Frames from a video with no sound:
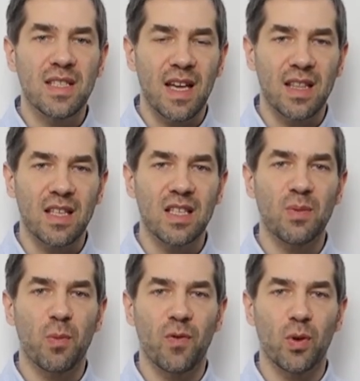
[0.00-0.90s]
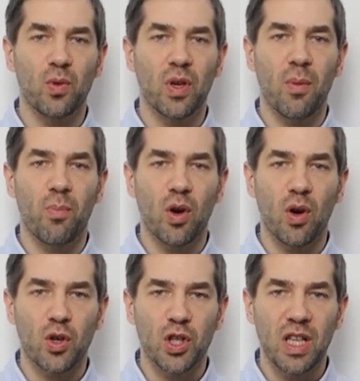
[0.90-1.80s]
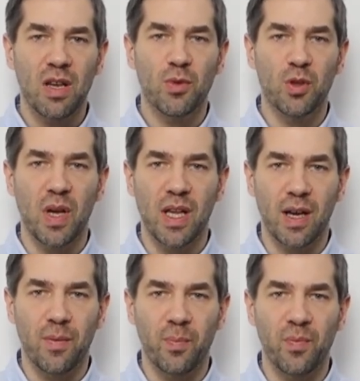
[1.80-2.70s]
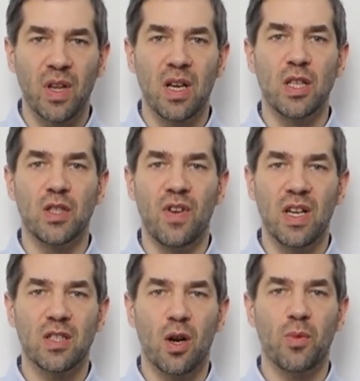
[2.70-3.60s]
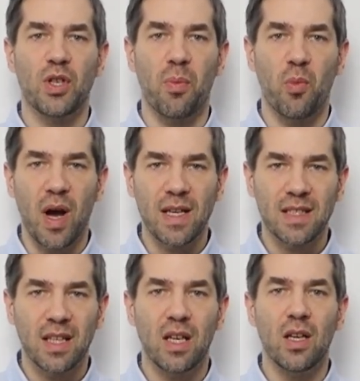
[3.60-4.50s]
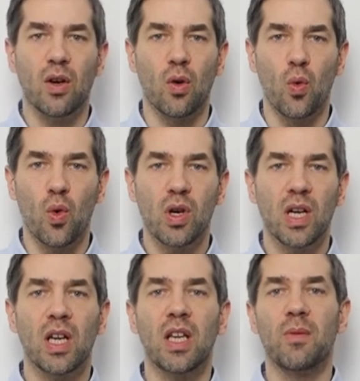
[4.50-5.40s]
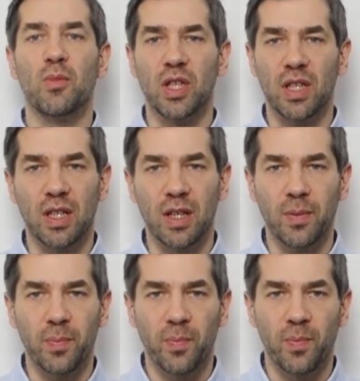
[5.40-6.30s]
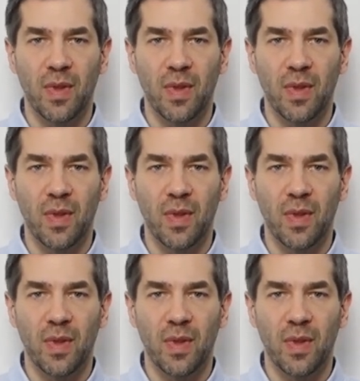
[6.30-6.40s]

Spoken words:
Unfortunately, it will affect the overall sound. The sound will get ugly, dull, and less resonant.